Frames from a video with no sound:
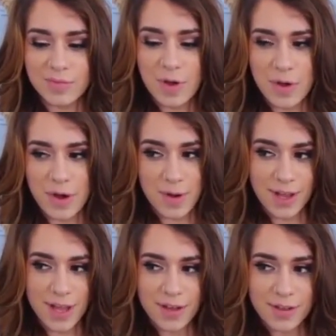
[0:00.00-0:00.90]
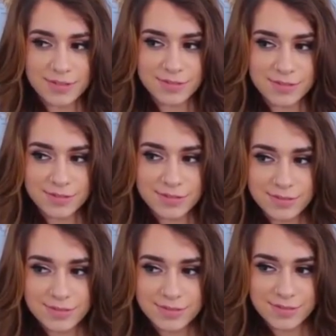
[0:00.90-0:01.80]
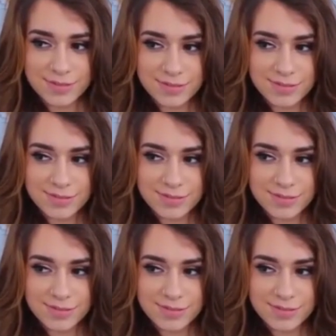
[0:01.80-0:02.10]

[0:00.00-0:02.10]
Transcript: Where would I want to go? Yeah.